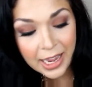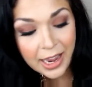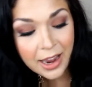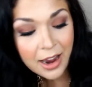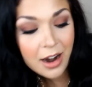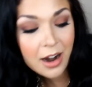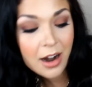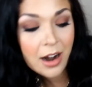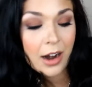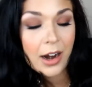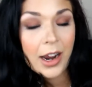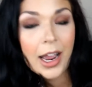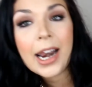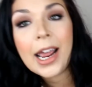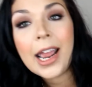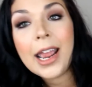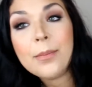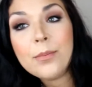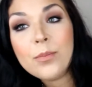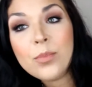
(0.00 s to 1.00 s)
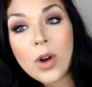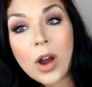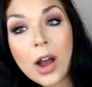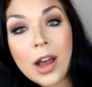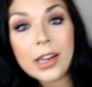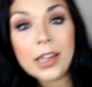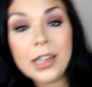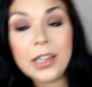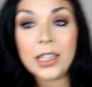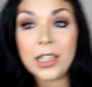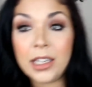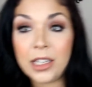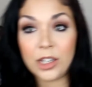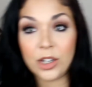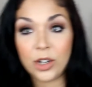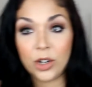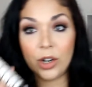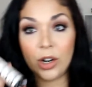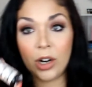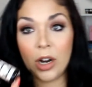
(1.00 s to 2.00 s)
their, and I brought it
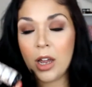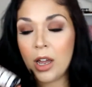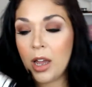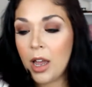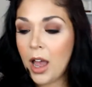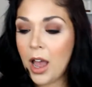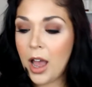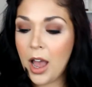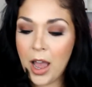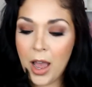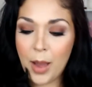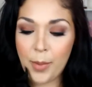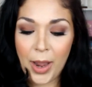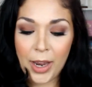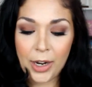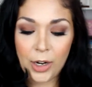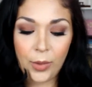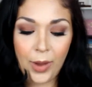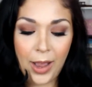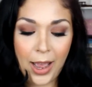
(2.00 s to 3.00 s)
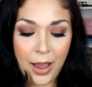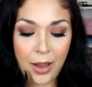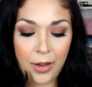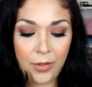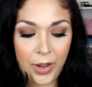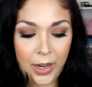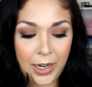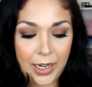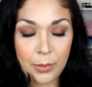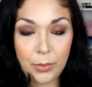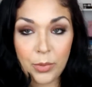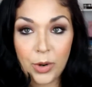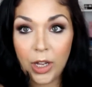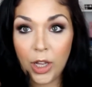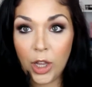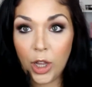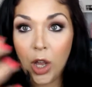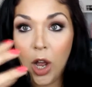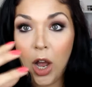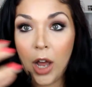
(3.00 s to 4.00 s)
here, um, I don't have, I didn't bring
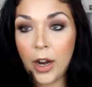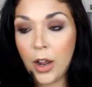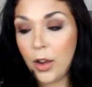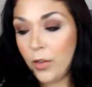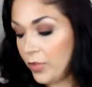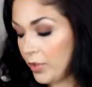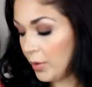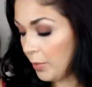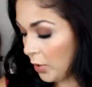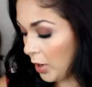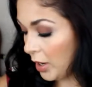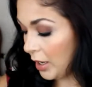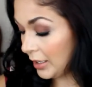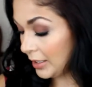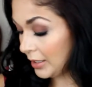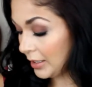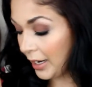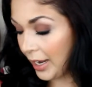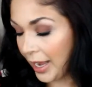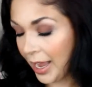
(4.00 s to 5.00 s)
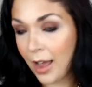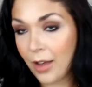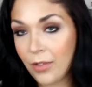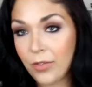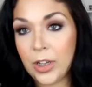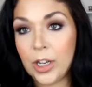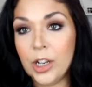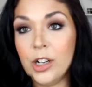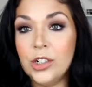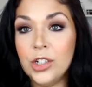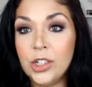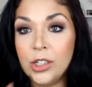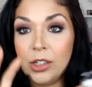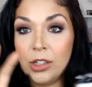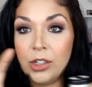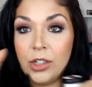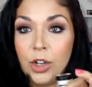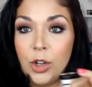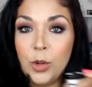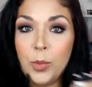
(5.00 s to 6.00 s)
a lot of the products that I have here just
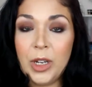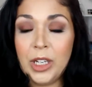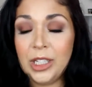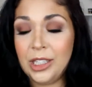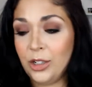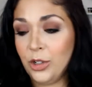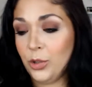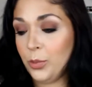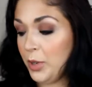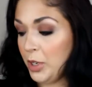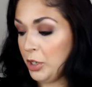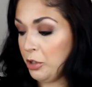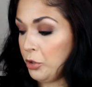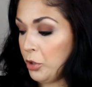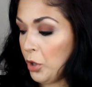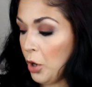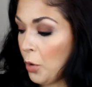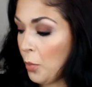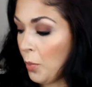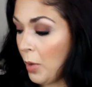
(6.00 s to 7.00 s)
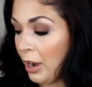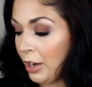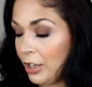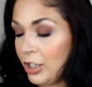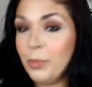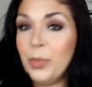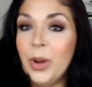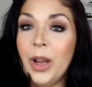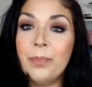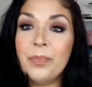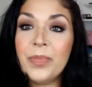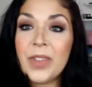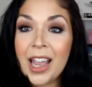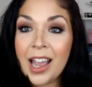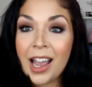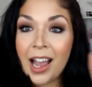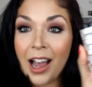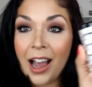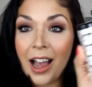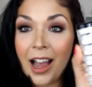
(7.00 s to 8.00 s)
to show you because there would be so much, but,
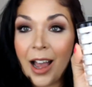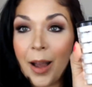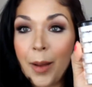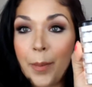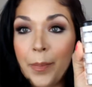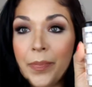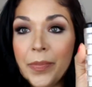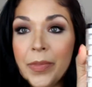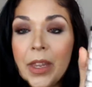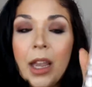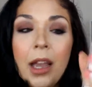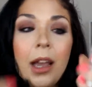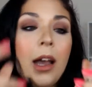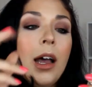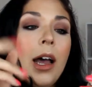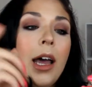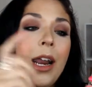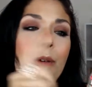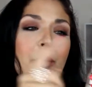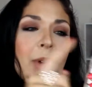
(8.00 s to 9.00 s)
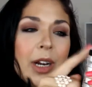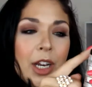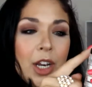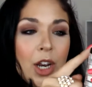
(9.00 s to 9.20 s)
um, and I want